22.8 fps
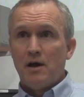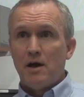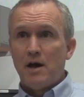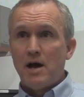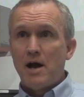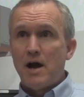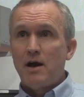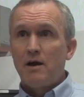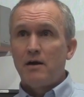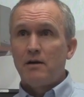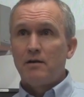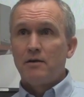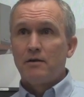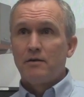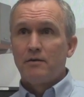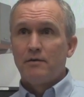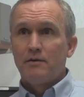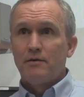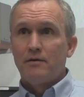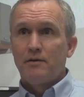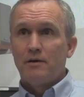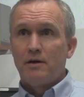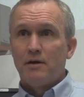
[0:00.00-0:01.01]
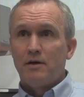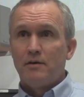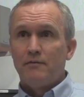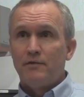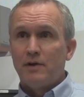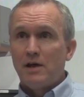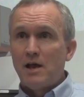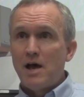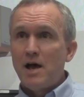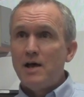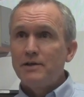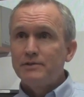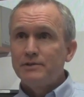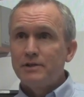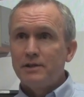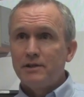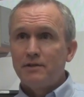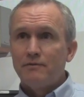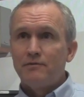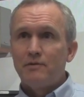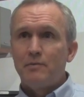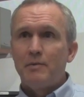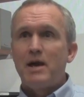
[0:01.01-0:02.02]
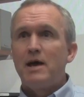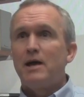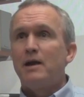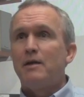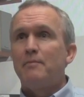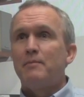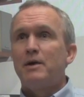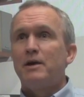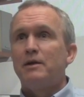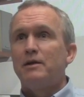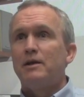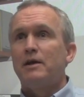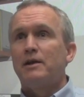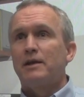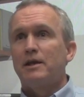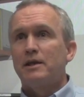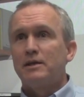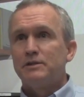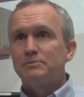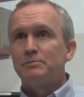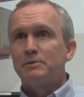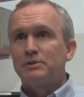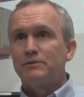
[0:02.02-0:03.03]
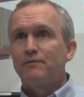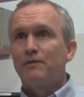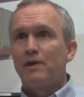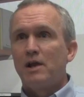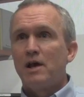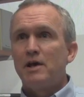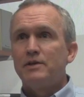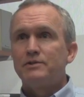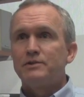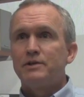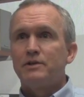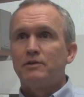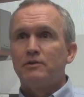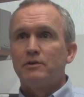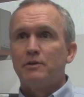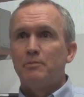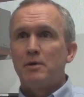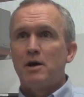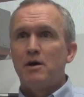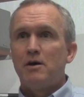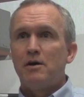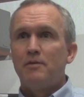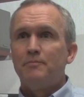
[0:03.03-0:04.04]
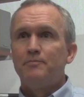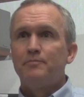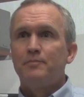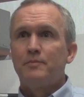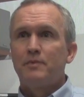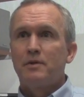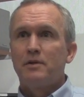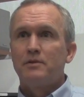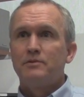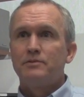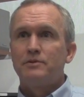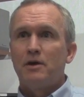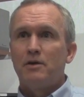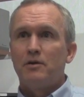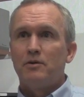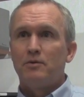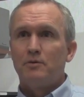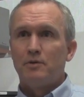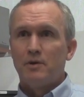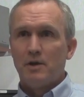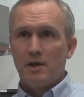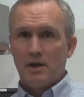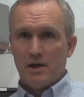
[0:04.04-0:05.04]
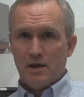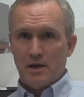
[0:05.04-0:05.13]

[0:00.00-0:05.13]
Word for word: a higher uh, velocity of the bat, I might not get as much velocity in the ball. So,